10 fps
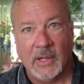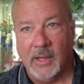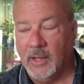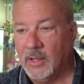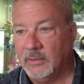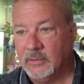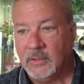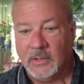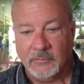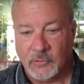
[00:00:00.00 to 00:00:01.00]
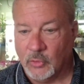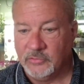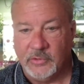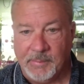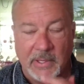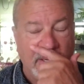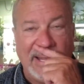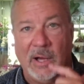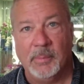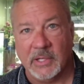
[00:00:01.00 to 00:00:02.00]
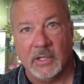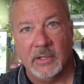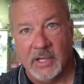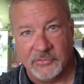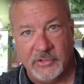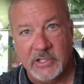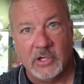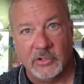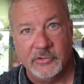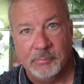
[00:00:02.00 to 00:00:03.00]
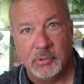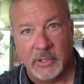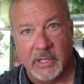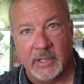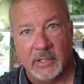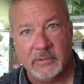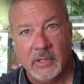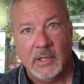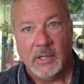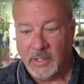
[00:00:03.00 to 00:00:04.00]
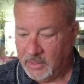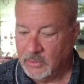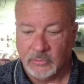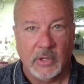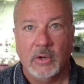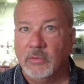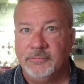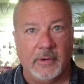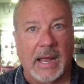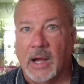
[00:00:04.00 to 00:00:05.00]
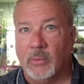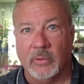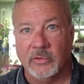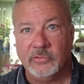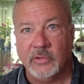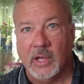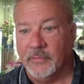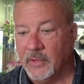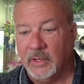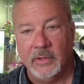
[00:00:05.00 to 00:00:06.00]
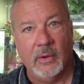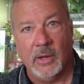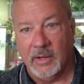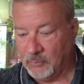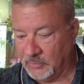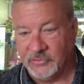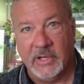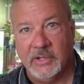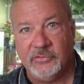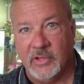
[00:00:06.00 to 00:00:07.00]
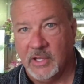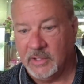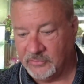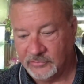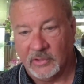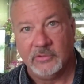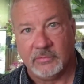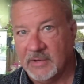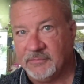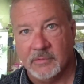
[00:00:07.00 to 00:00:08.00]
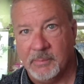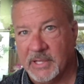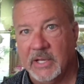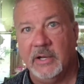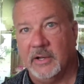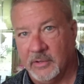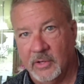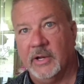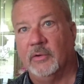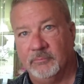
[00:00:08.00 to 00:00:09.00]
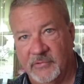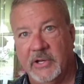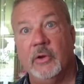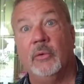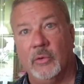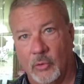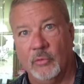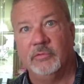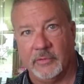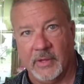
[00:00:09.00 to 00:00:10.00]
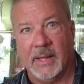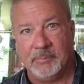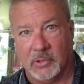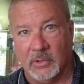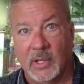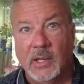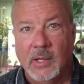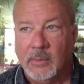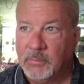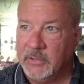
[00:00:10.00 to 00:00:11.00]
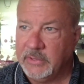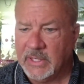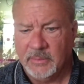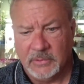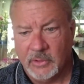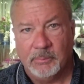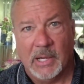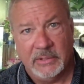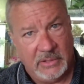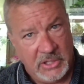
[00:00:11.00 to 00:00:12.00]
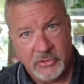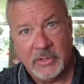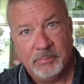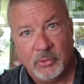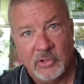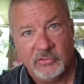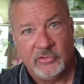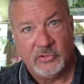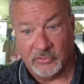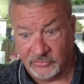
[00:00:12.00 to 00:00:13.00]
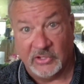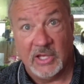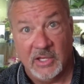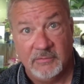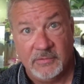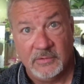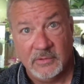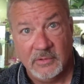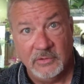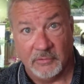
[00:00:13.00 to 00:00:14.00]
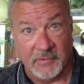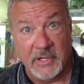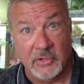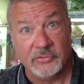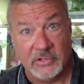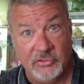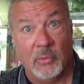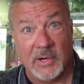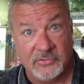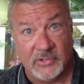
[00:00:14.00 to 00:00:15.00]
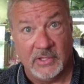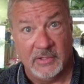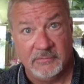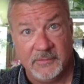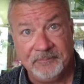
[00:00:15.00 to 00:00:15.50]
And of course, depending on how big a SD card you put in it, it'll go for hours, and then once it hits the end, it starts right from the beginning and a video over that part. But you've got a little button that you can push to save your videos that you want to save.